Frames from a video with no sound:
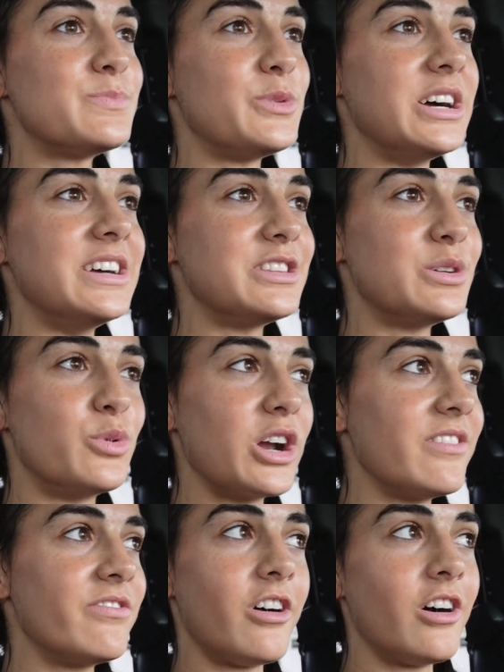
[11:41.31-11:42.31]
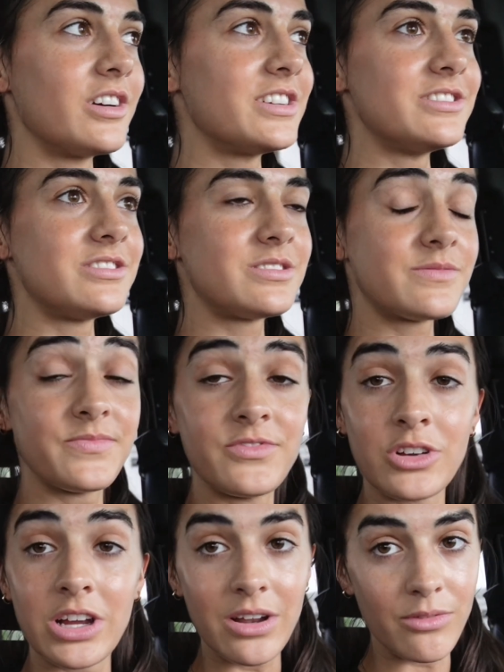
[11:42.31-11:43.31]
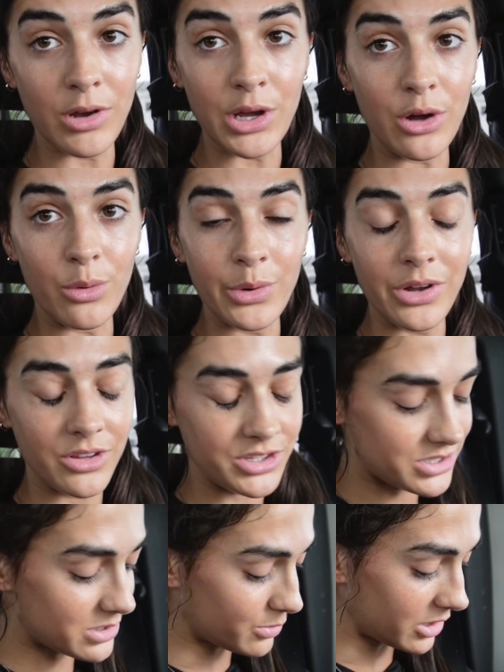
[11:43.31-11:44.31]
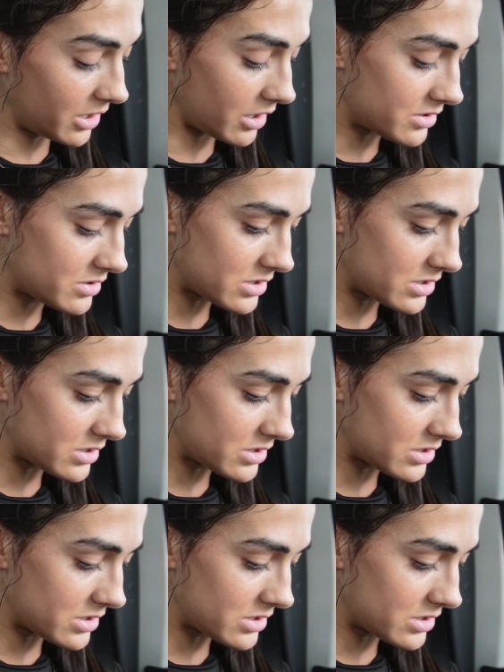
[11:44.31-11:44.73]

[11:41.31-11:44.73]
but the brain fog is freaking real when you're this depleted.